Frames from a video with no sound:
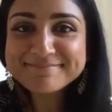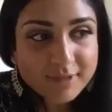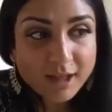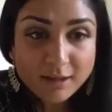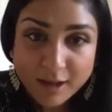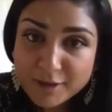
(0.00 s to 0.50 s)

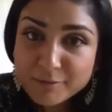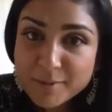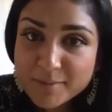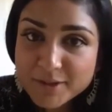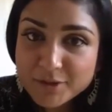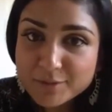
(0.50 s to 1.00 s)
A lot of
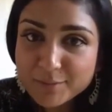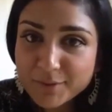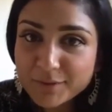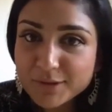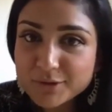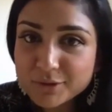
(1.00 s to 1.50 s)
women use
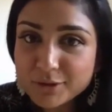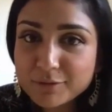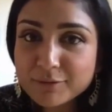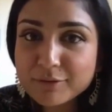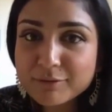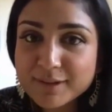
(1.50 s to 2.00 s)
birth control
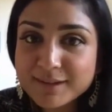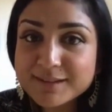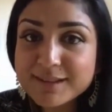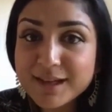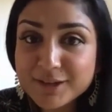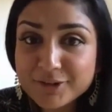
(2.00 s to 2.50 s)
for reasons
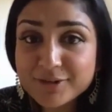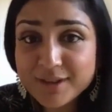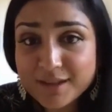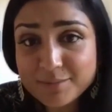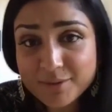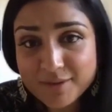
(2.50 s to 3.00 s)
other
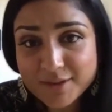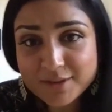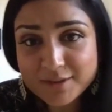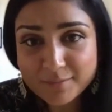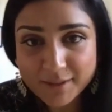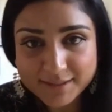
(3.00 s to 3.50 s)
than prevention
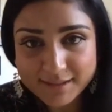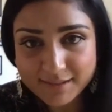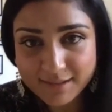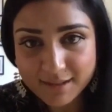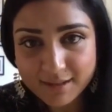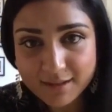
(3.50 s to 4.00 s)
of
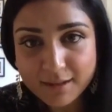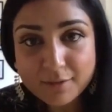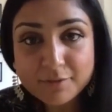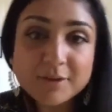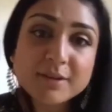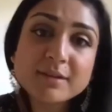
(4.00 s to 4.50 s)
pregnancy.
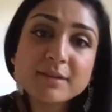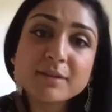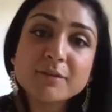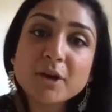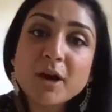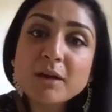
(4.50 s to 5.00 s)
For instance, if
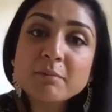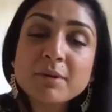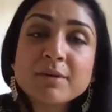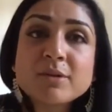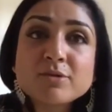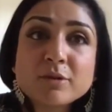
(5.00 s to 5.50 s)
you're on
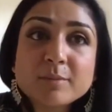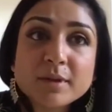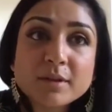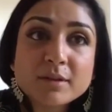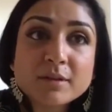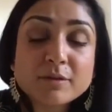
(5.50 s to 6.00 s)
birth control
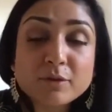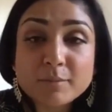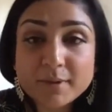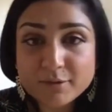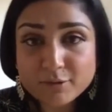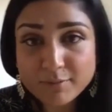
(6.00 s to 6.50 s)
pills for
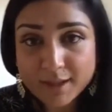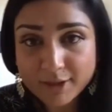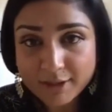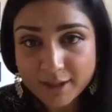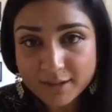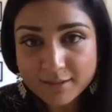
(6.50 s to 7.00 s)
menstrual
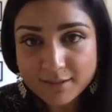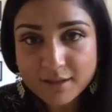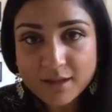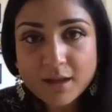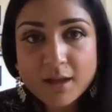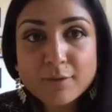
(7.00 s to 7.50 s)
migraines,
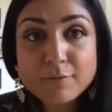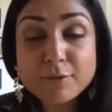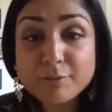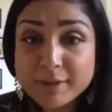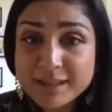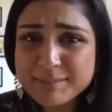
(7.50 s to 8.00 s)
for
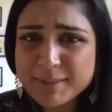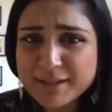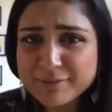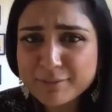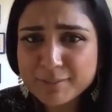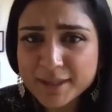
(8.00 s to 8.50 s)
really
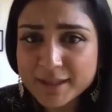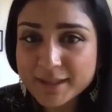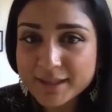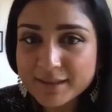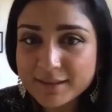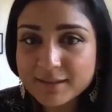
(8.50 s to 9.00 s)
painful
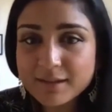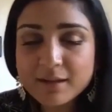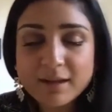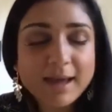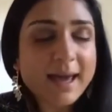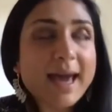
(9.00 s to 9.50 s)
periods,
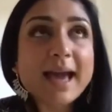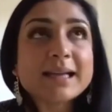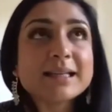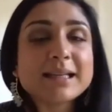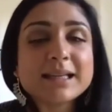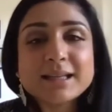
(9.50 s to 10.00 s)

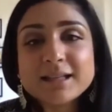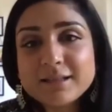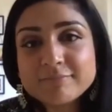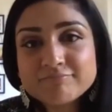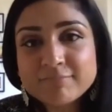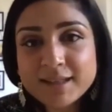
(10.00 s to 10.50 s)
acne,
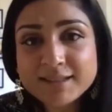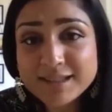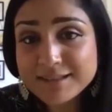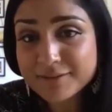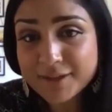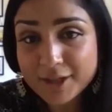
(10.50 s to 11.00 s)

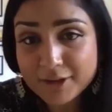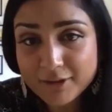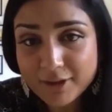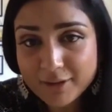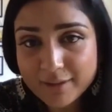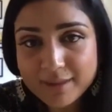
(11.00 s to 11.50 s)
excessive hair
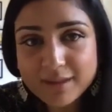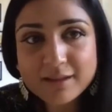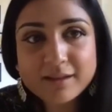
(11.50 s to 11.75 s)
growth,